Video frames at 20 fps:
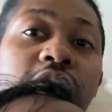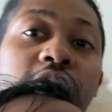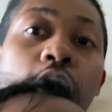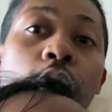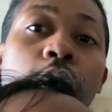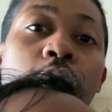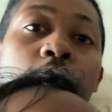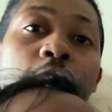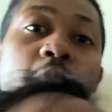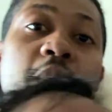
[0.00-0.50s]
this to
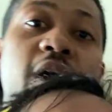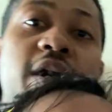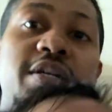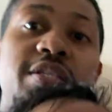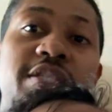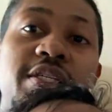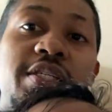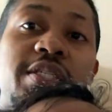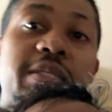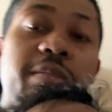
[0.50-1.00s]
open
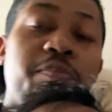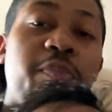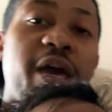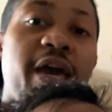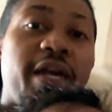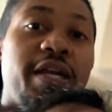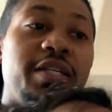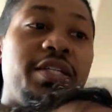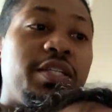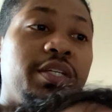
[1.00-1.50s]
boxes and
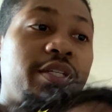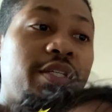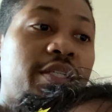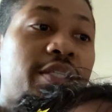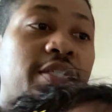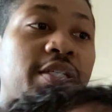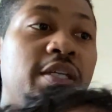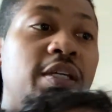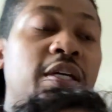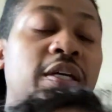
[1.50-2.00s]

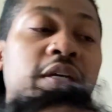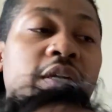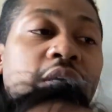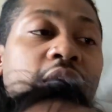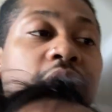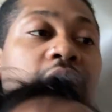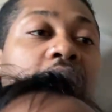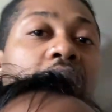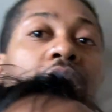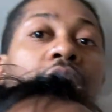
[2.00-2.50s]
packages.
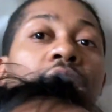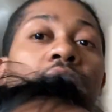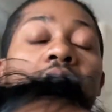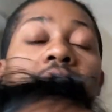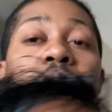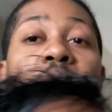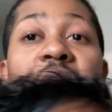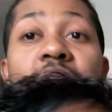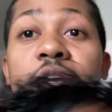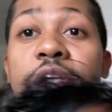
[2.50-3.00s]

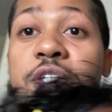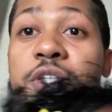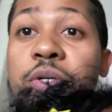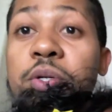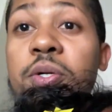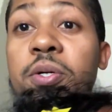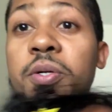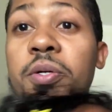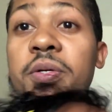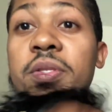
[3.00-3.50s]
I uh, made
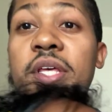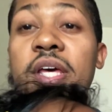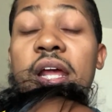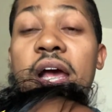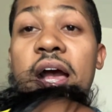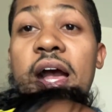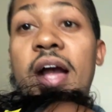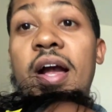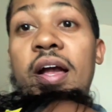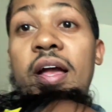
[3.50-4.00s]
sure that
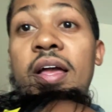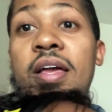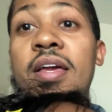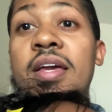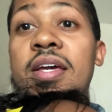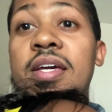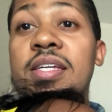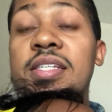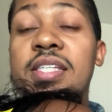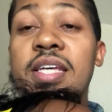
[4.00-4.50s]
I
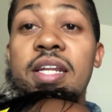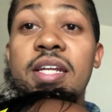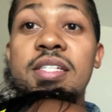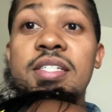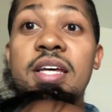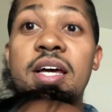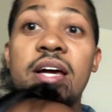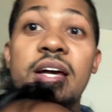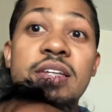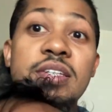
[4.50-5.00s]

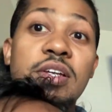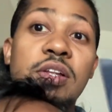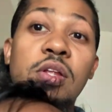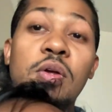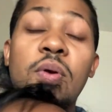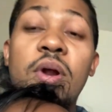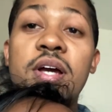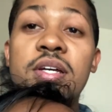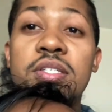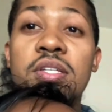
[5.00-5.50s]
sanitized,
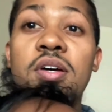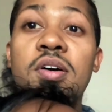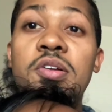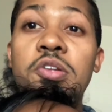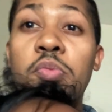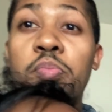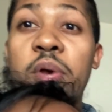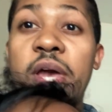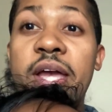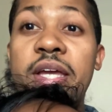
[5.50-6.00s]
Cloroxed
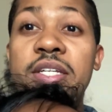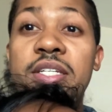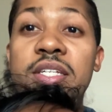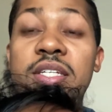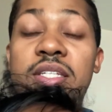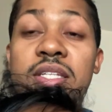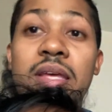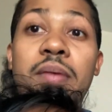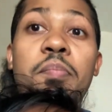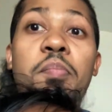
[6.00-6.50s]
all the
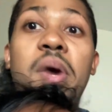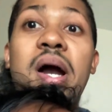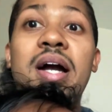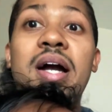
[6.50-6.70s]
packages and